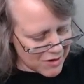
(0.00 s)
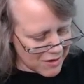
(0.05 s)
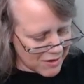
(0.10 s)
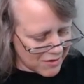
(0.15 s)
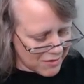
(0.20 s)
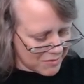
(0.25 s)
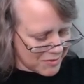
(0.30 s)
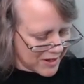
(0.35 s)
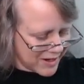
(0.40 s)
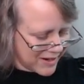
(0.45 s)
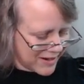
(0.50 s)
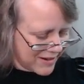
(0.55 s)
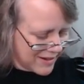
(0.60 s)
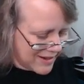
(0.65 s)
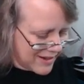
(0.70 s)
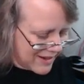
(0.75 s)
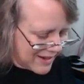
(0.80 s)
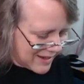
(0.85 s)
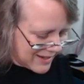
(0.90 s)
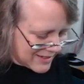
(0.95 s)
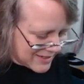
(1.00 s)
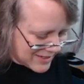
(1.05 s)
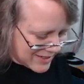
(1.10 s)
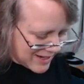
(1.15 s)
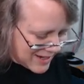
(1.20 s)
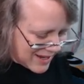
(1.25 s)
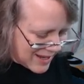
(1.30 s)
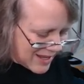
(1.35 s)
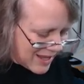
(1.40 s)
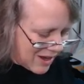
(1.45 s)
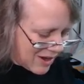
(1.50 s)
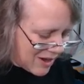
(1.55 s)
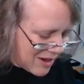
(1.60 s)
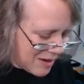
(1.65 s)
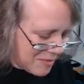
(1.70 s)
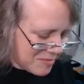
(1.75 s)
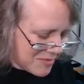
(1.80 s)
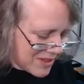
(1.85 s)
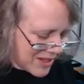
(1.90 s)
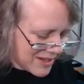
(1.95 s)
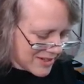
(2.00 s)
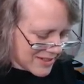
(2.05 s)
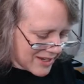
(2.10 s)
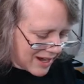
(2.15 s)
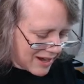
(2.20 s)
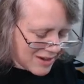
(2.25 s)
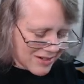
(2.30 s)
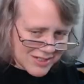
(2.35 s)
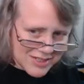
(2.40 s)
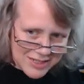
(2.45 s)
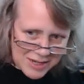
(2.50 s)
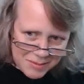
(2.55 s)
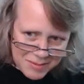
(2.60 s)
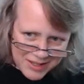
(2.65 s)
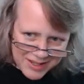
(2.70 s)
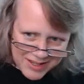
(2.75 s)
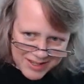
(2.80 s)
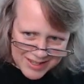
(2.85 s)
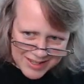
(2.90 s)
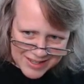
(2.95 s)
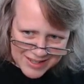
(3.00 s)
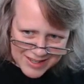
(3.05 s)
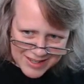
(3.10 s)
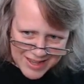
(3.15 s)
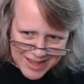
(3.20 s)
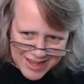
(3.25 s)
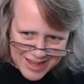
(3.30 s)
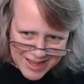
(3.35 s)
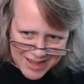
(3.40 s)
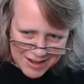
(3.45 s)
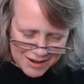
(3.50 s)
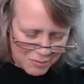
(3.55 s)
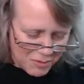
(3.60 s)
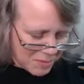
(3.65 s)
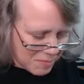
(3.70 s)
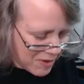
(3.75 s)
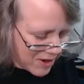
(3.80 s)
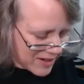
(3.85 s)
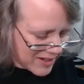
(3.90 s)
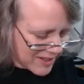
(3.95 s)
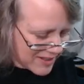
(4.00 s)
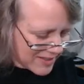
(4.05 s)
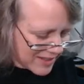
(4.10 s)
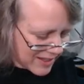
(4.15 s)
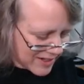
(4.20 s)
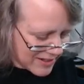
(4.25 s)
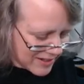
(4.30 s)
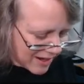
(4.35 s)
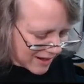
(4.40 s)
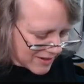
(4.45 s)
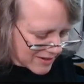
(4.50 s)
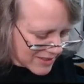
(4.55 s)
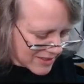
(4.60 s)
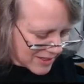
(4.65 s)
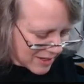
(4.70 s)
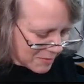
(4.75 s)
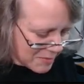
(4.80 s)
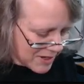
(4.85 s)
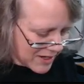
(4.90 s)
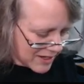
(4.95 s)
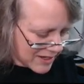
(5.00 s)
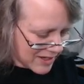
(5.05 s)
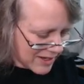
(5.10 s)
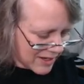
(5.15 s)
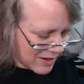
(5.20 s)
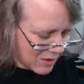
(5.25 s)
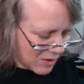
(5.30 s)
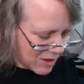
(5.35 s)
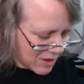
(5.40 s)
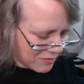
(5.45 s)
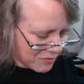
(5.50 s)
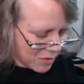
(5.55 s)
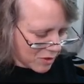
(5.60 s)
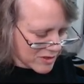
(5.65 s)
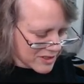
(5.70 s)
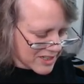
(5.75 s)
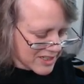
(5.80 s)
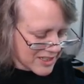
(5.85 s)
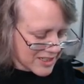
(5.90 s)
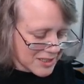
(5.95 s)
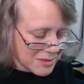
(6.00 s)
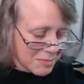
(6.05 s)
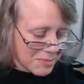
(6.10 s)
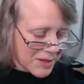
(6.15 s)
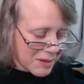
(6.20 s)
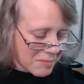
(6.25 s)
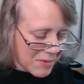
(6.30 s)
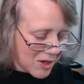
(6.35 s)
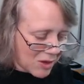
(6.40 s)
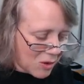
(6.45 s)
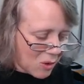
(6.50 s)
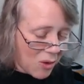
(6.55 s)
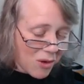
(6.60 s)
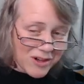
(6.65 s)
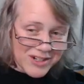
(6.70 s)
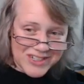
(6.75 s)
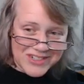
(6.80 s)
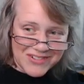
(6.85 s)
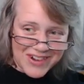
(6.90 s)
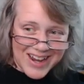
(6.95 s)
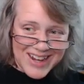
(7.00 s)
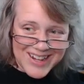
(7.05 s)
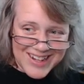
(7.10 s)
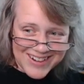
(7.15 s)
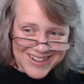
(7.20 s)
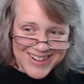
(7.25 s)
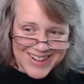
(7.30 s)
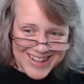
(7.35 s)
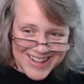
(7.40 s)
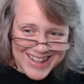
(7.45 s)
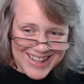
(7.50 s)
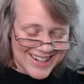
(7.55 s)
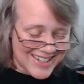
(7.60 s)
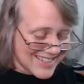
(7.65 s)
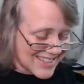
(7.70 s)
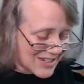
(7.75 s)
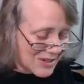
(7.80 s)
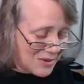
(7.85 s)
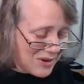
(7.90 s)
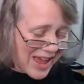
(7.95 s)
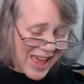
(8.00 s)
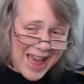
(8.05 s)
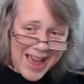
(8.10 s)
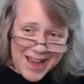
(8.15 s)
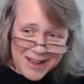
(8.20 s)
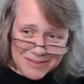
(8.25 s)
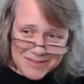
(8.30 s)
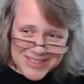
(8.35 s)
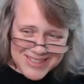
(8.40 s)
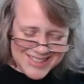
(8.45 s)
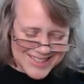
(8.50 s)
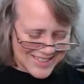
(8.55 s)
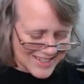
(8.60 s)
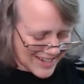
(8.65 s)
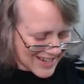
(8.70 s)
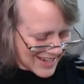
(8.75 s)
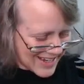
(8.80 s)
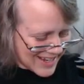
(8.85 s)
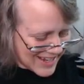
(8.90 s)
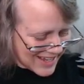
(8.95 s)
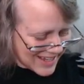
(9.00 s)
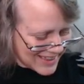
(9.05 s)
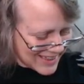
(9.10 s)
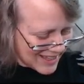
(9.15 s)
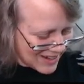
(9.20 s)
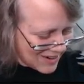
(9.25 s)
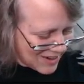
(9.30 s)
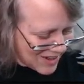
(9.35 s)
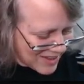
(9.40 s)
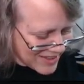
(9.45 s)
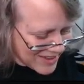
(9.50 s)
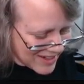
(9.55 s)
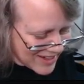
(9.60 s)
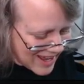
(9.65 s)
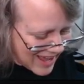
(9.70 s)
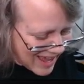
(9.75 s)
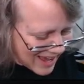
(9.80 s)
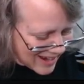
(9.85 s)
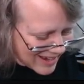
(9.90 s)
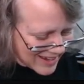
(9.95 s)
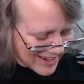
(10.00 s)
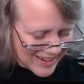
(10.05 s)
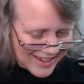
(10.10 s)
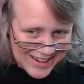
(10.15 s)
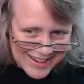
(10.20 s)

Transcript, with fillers: oh my gosh. Um, the entire stomach. Uh, we puttied the entire stomach and all, of course, because it's a big metal horse, right? You're gonna get it's two halves, and then all the neck.